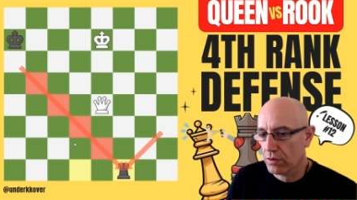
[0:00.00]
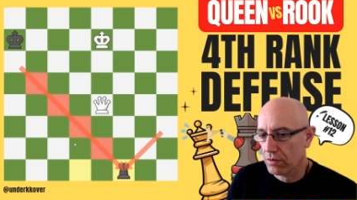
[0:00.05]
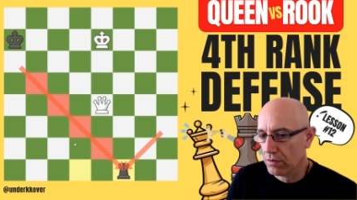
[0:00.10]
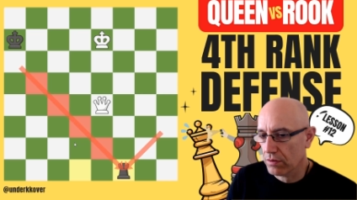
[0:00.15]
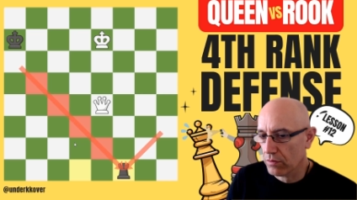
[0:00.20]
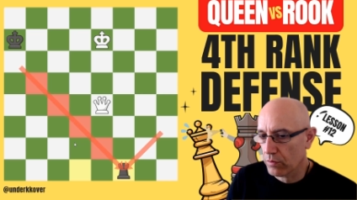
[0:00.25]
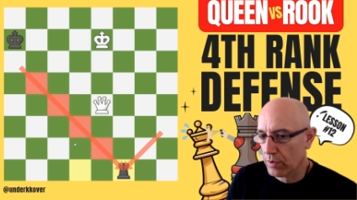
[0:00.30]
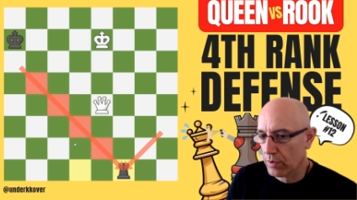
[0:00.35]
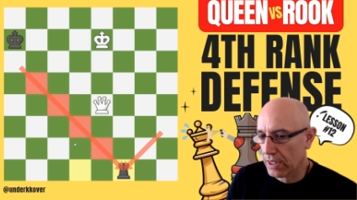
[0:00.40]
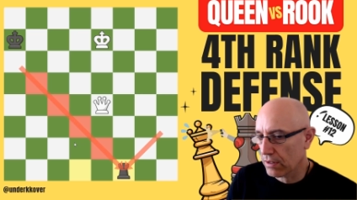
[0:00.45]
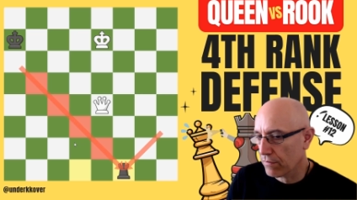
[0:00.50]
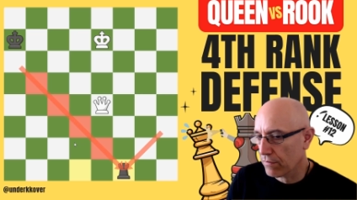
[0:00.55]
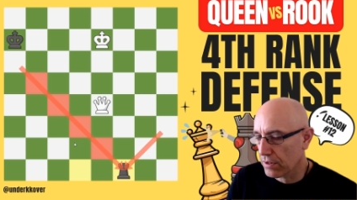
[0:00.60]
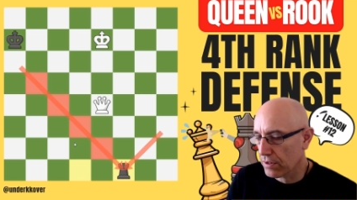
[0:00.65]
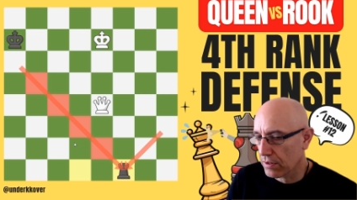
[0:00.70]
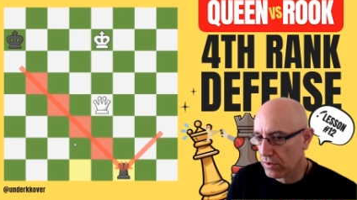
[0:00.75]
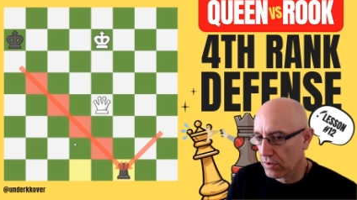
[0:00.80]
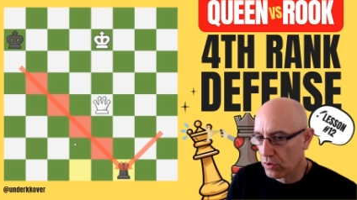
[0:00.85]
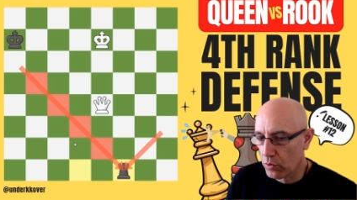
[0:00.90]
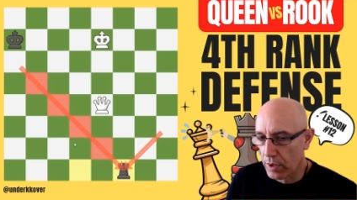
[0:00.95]
one of
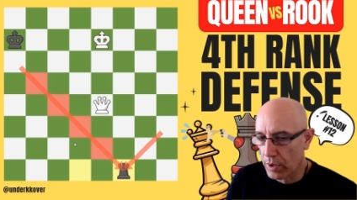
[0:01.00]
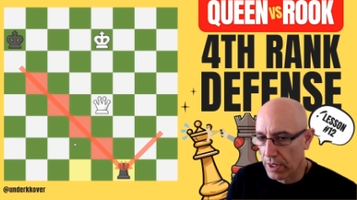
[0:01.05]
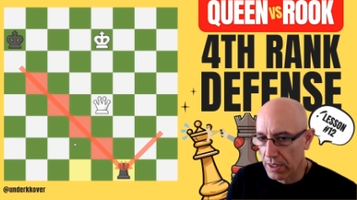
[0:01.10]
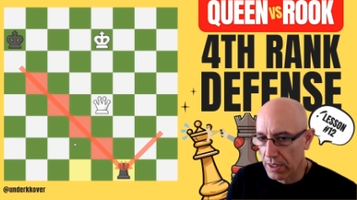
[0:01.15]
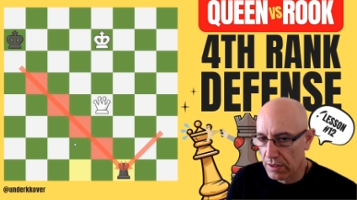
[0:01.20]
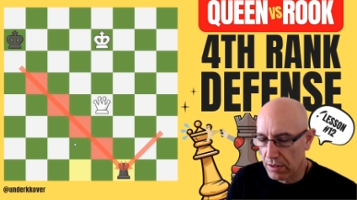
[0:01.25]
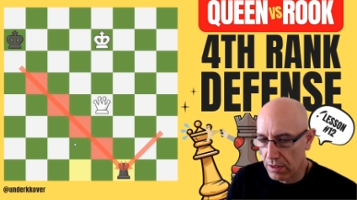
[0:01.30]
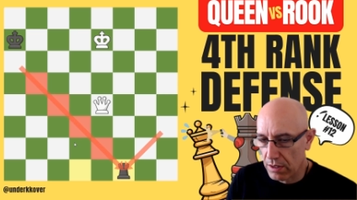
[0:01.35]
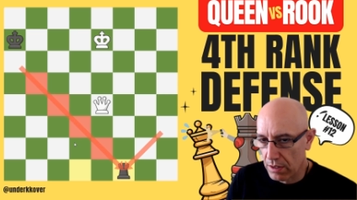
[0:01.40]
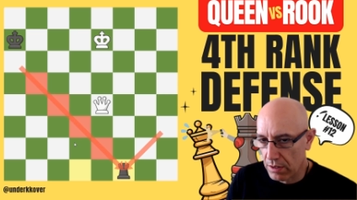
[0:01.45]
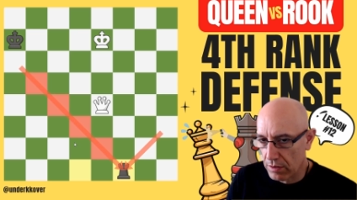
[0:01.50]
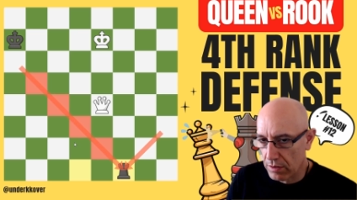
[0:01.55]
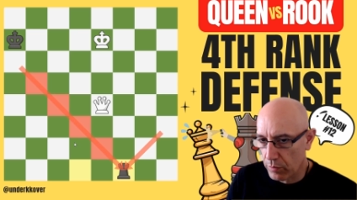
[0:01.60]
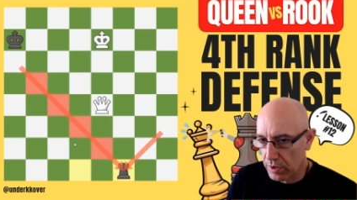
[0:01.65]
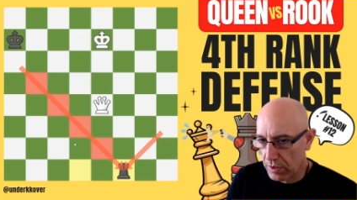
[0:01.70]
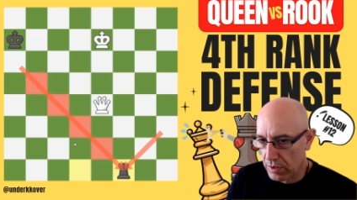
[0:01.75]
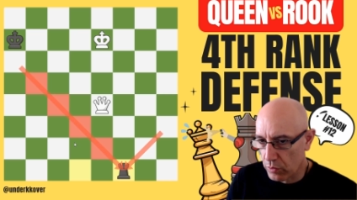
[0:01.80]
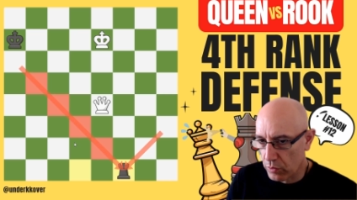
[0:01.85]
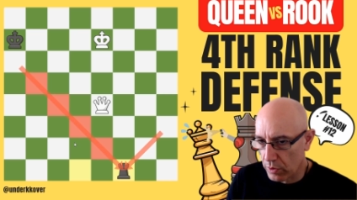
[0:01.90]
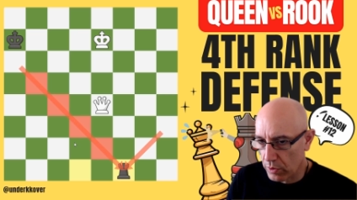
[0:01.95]
these squares, and the
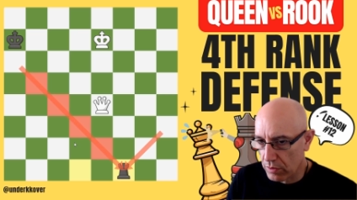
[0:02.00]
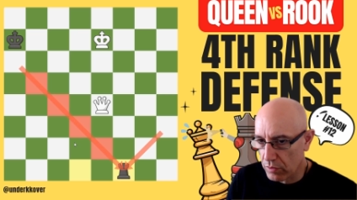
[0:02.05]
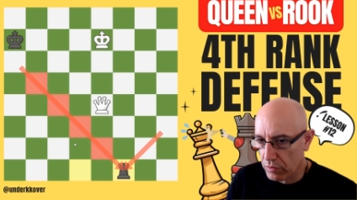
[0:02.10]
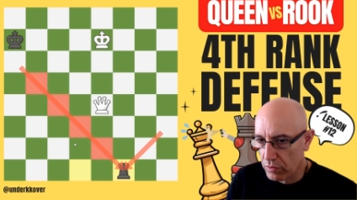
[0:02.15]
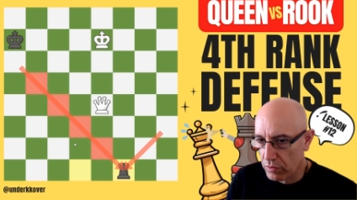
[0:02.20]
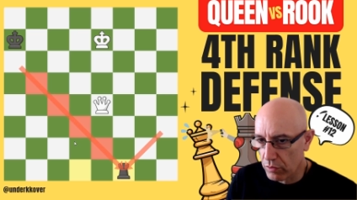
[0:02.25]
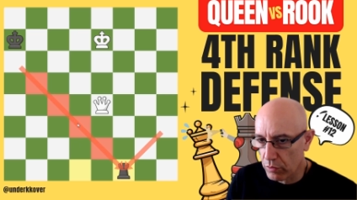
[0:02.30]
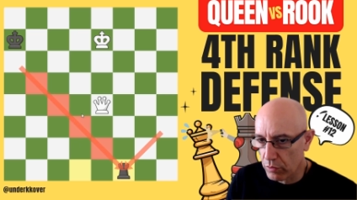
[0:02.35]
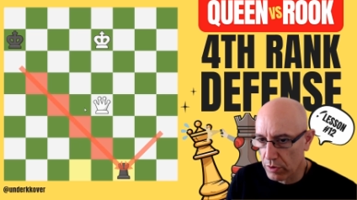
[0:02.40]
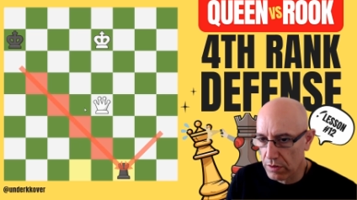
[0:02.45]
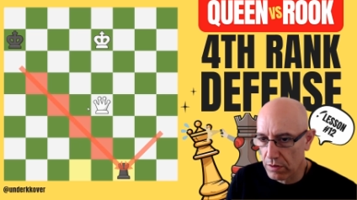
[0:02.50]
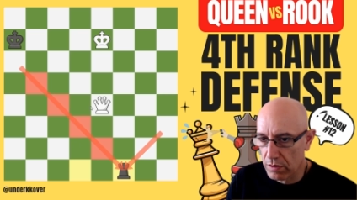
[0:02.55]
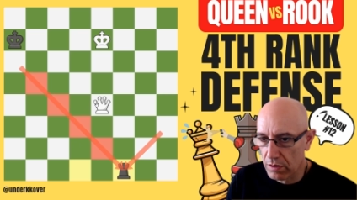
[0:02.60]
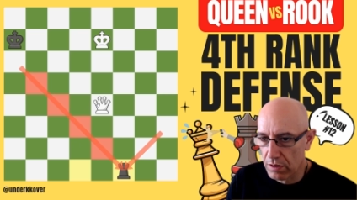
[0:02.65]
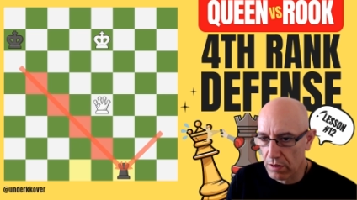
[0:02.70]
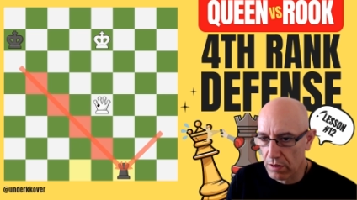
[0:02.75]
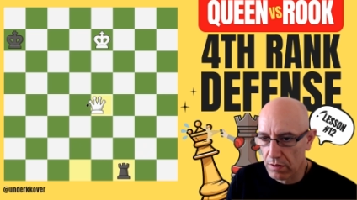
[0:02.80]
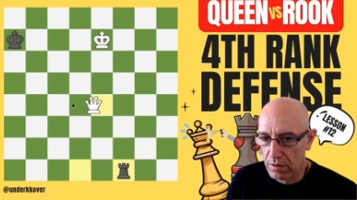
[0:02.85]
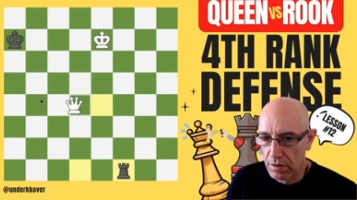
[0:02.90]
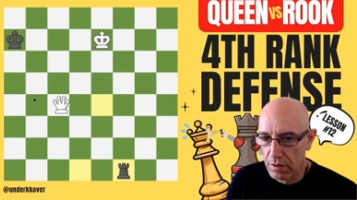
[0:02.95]
best way to do it
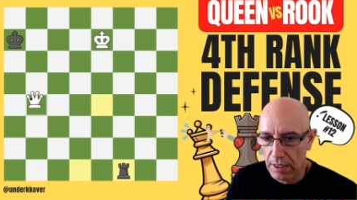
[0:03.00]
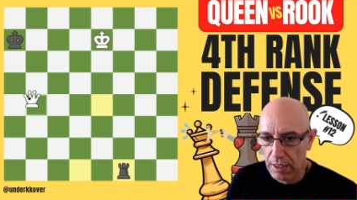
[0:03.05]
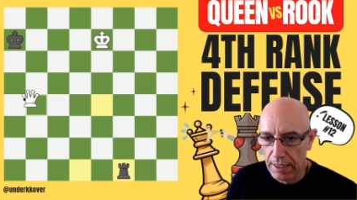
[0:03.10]
is